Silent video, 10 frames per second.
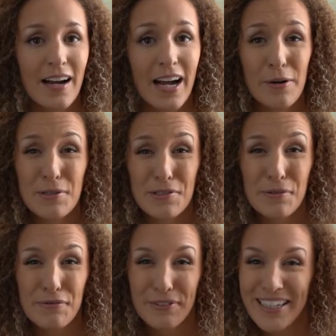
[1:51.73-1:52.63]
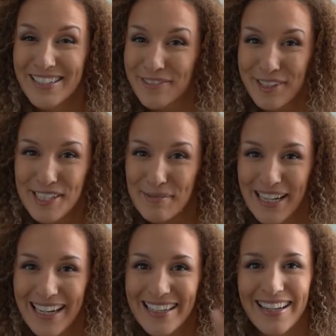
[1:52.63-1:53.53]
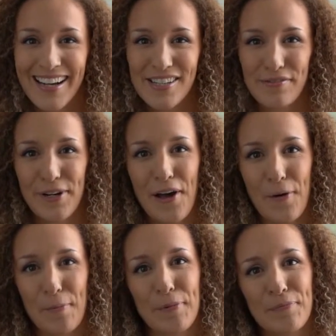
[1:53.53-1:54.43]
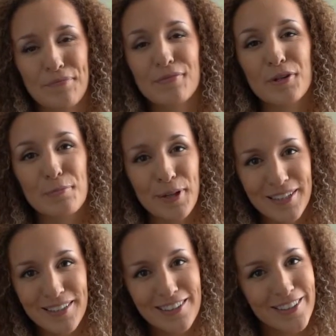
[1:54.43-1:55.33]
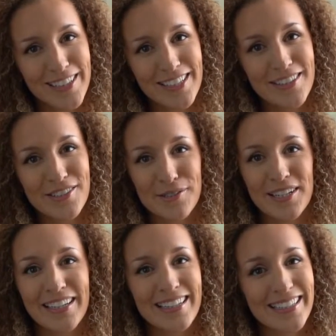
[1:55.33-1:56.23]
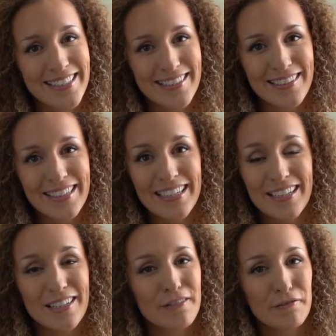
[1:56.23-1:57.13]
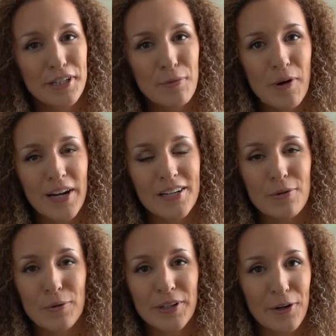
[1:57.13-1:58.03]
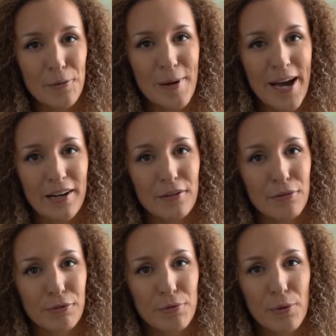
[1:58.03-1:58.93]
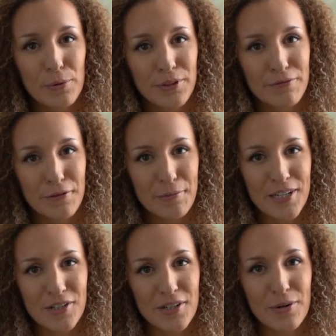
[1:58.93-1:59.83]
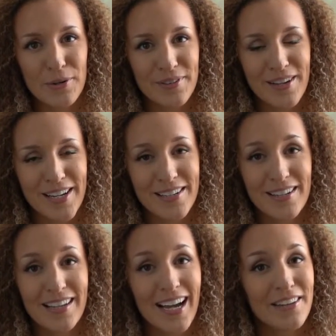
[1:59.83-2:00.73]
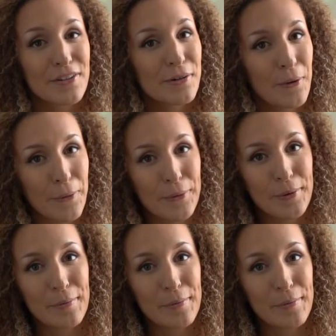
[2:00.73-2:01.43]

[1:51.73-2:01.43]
I was too afraid to raise my hand and ask for help. With blended learning, the student can easily rewind or go back through old information online at their own